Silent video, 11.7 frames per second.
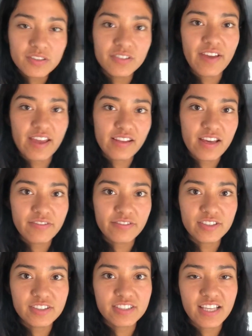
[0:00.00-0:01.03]
Most van
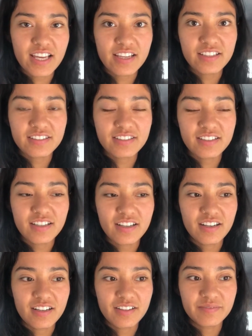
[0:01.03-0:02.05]
lifers get
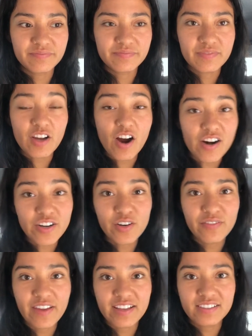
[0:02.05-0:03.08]

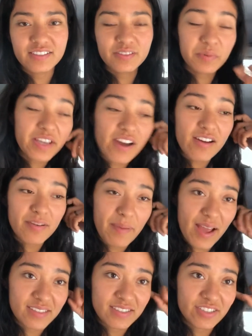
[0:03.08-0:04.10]
cargo vans. We got a
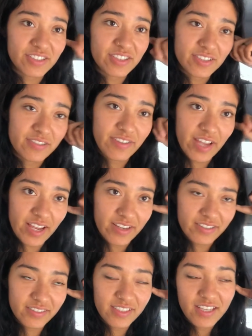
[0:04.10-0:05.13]
passenger
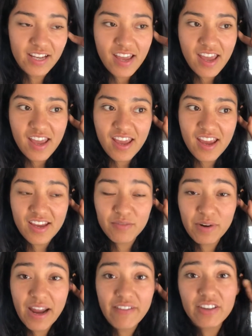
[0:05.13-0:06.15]
van, and
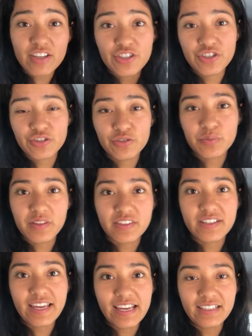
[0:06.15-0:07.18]
we're having issues with
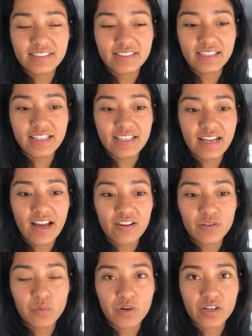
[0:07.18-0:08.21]
the AC and how
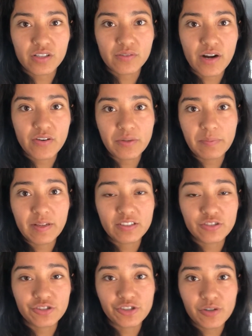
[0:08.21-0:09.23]
to work around it
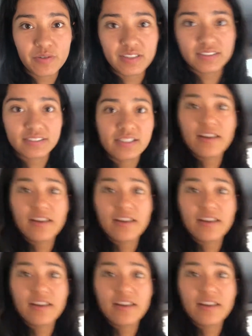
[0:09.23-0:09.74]
because Joe is